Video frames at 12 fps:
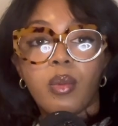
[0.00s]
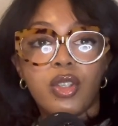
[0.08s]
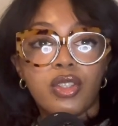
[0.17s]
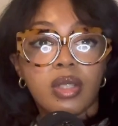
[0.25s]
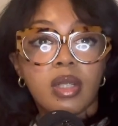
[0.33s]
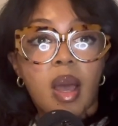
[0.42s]

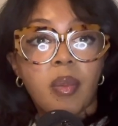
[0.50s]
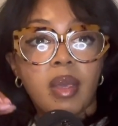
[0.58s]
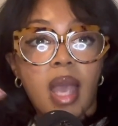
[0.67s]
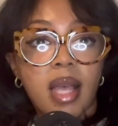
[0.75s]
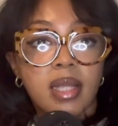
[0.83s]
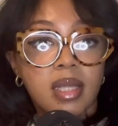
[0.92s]
should not be
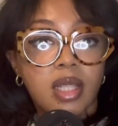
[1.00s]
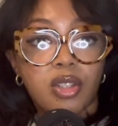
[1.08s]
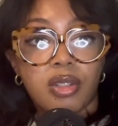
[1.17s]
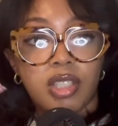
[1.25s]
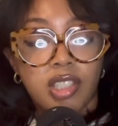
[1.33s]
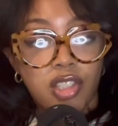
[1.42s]
asking
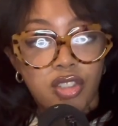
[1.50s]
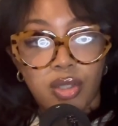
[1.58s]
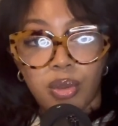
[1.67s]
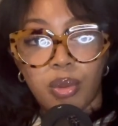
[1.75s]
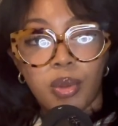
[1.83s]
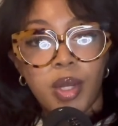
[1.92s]
Christians
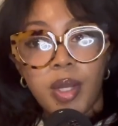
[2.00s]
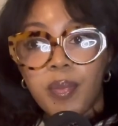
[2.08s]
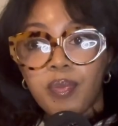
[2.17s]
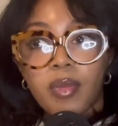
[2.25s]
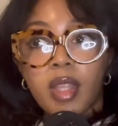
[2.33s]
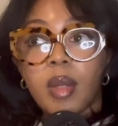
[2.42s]
to
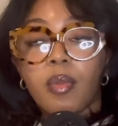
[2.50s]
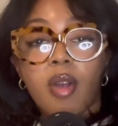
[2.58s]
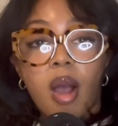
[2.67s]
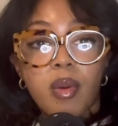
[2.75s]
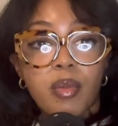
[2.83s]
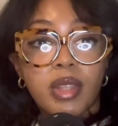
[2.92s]
the
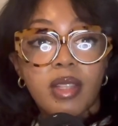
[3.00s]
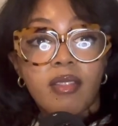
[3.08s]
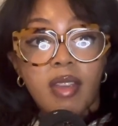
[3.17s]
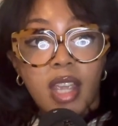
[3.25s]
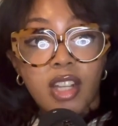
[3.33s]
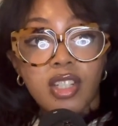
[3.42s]
problem with
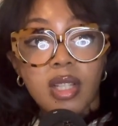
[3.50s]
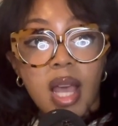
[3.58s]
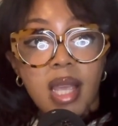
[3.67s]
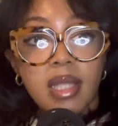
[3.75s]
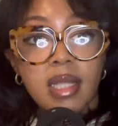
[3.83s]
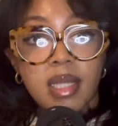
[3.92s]

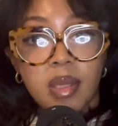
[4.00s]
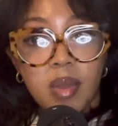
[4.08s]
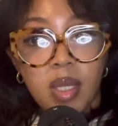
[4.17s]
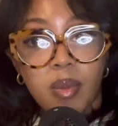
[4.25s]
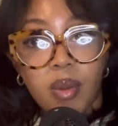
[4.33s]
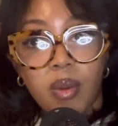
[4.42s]
evangelizing to
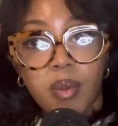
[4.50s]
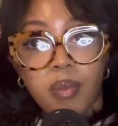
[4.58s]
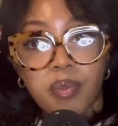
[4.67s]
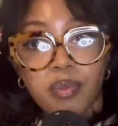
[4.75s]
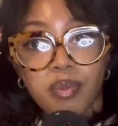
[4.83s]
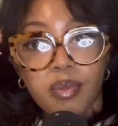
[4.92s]
people.
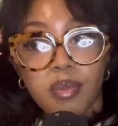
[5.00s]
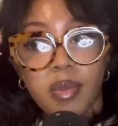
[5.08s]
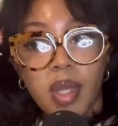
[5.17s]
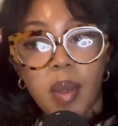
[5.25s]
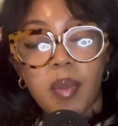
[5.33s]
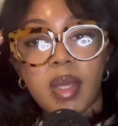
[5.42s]

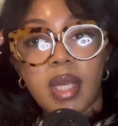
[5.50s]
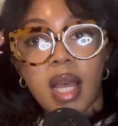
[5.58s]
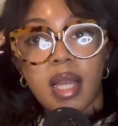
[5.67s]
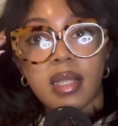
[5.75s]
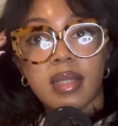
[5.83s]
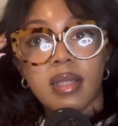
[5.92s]

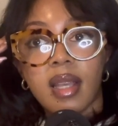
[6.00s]
Because